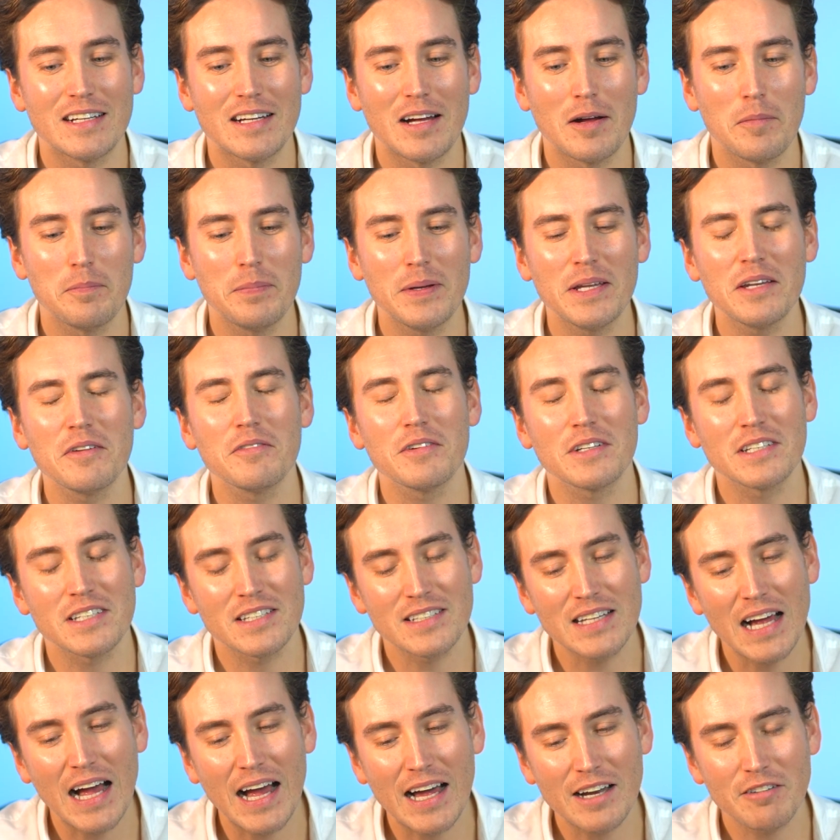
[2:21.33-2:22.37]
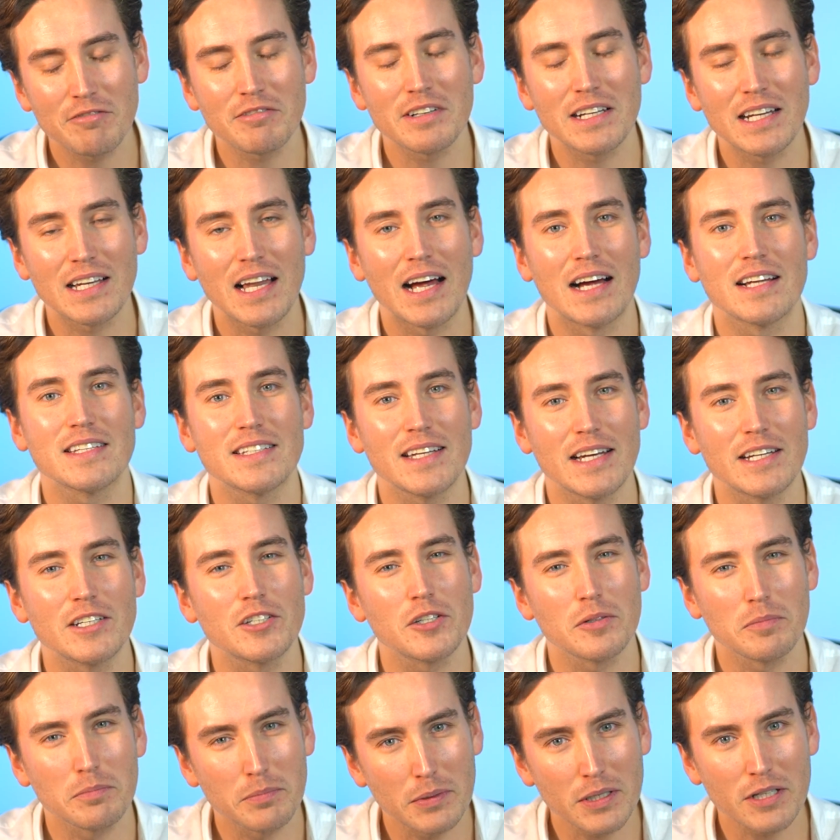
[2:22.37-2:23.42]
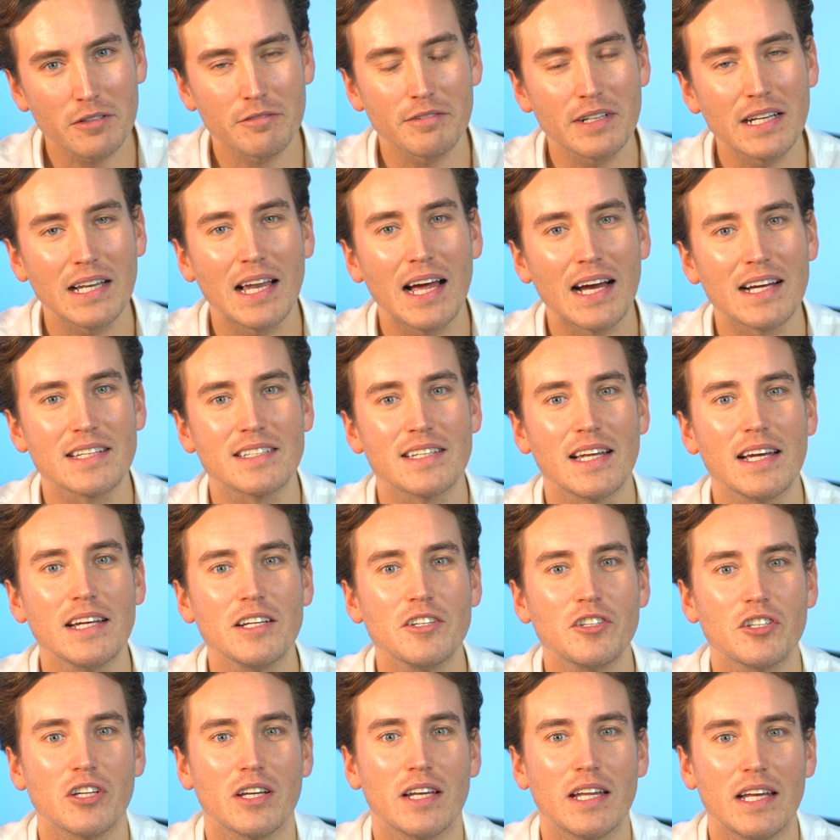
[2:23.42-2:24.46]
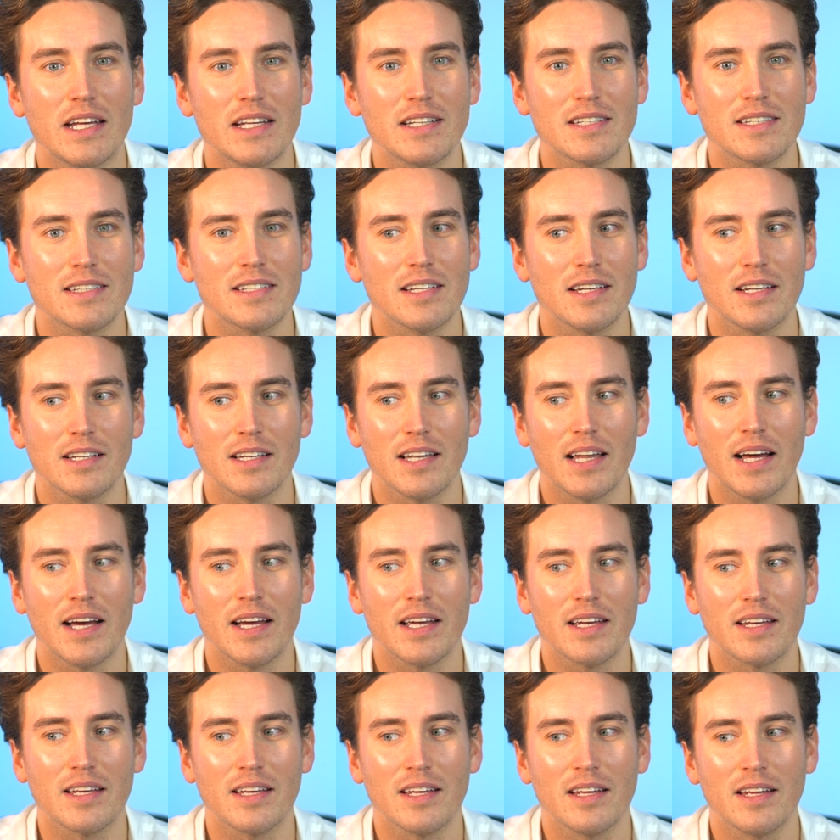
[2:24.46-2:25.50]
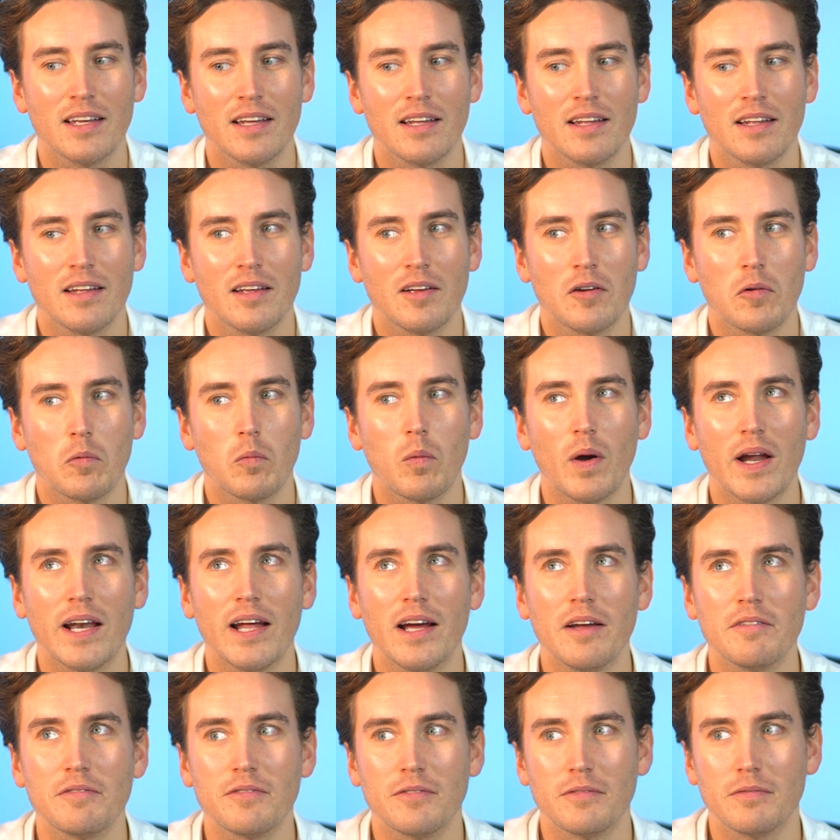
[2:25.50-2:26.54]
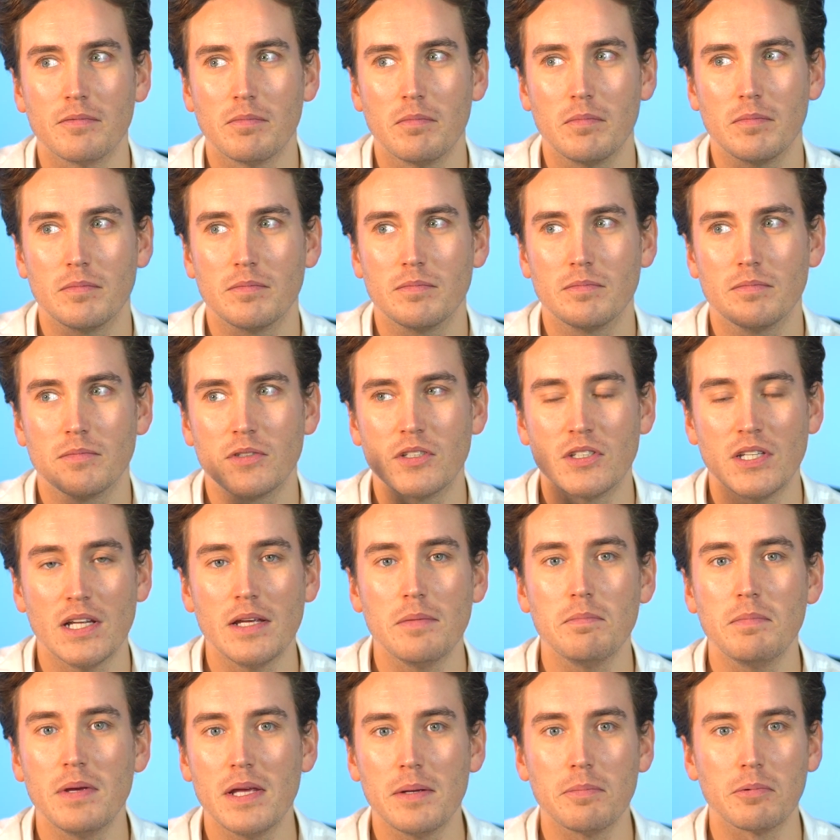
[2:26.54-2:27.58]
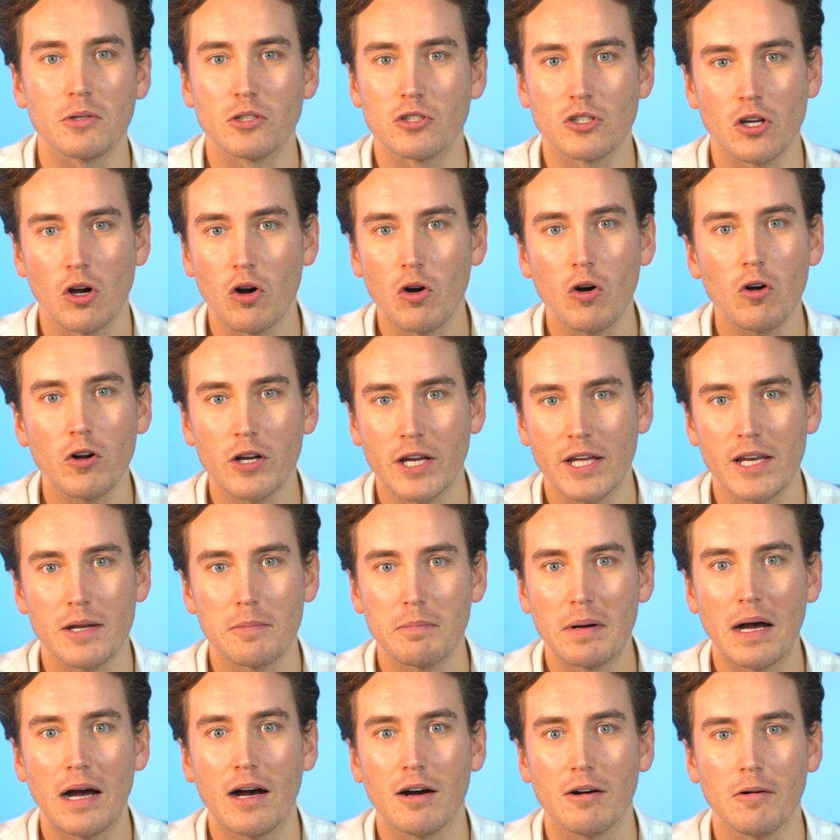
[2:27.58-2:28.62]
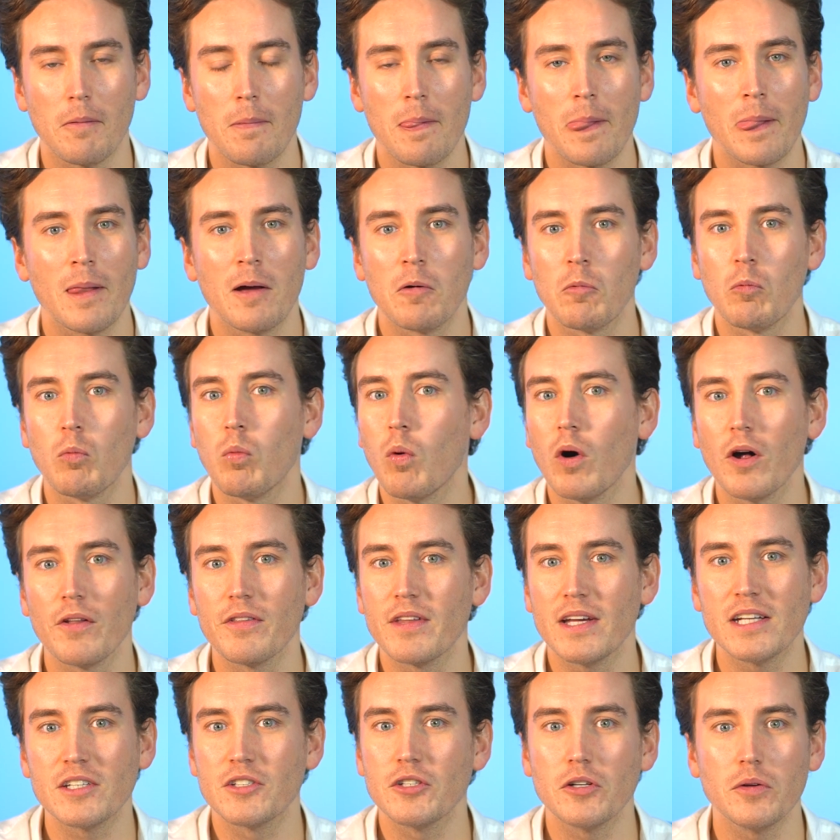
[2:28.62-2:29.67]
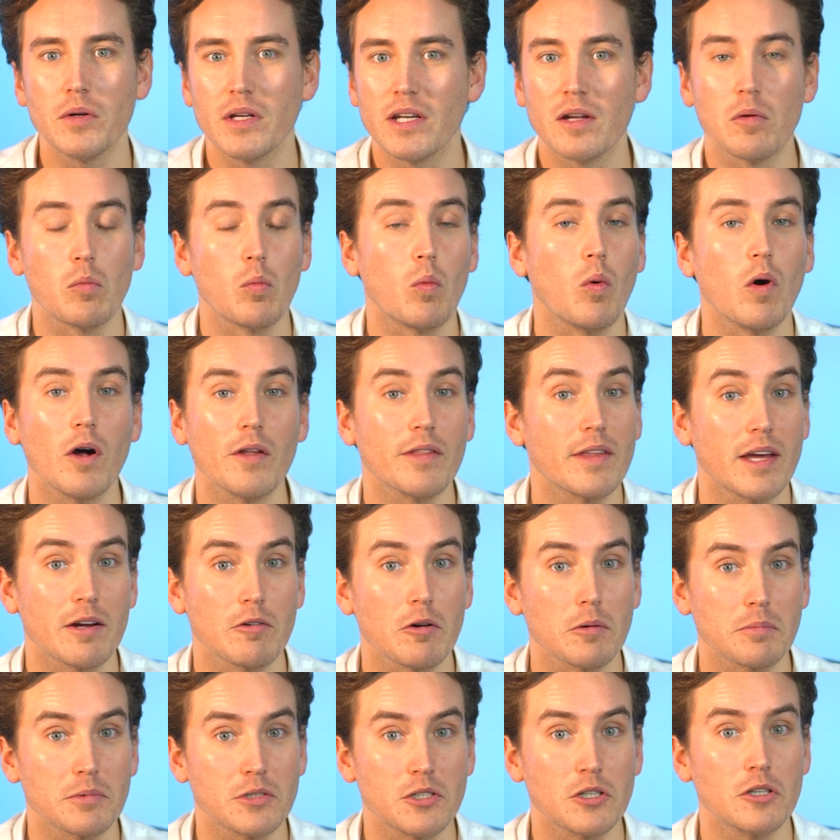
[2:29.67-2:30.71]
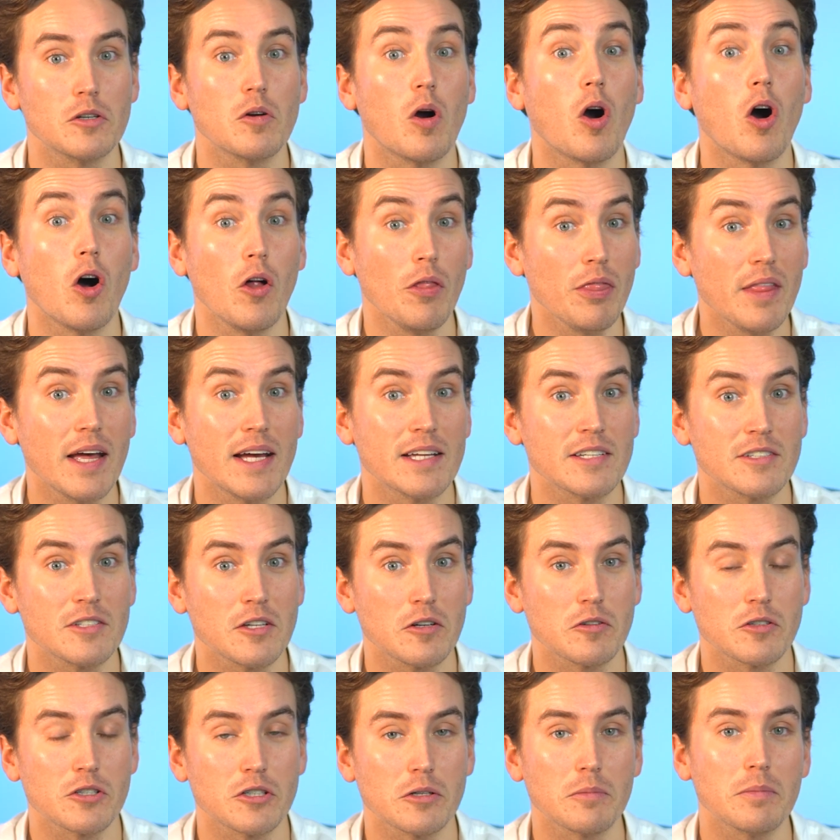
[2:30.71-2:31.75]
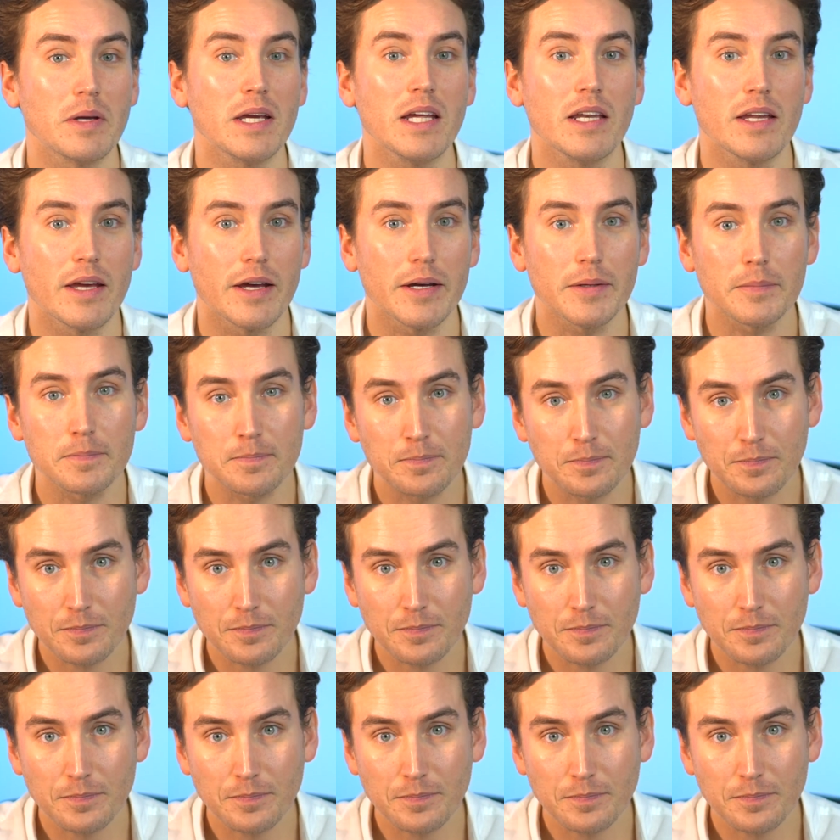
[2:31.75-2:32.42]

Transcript: a bit of a sad realization, but a realization, is that when I've seen people talking about what they're doing and what they're up to on their social media,